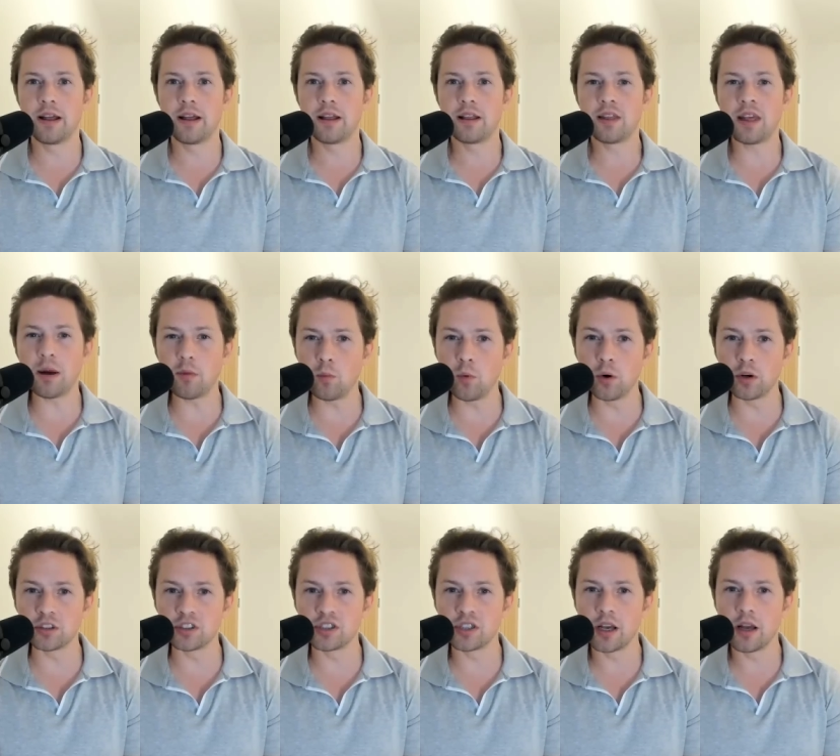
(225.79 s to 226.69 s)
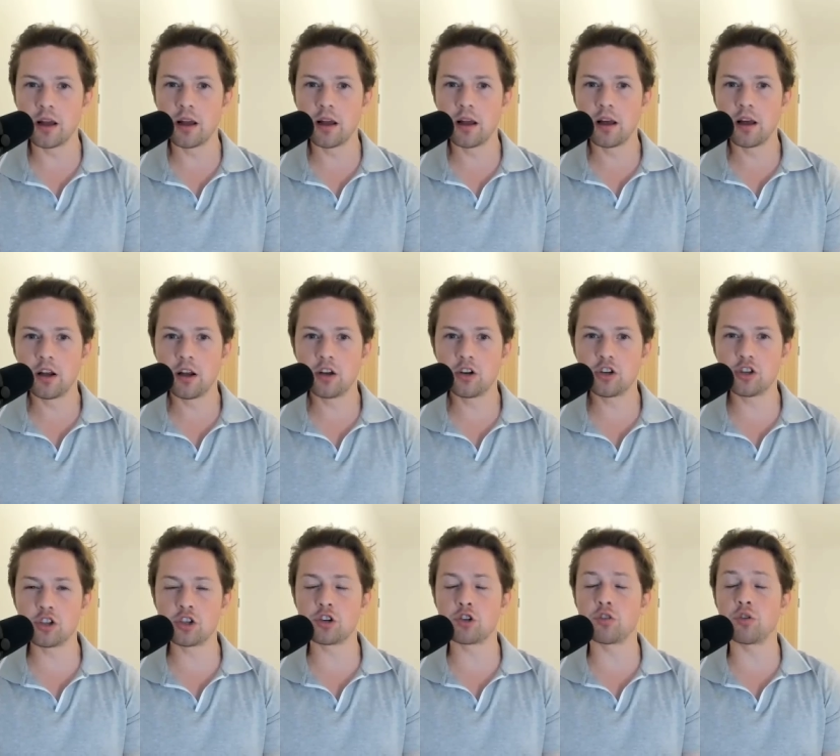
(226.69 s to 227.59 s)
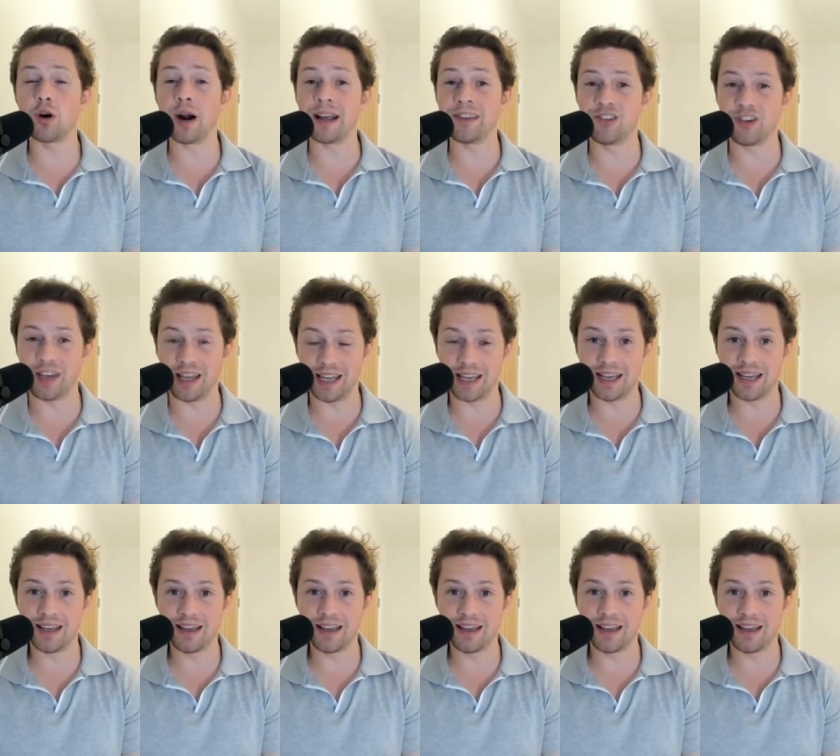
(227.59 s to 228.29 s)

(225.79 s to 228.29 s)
That was tragic.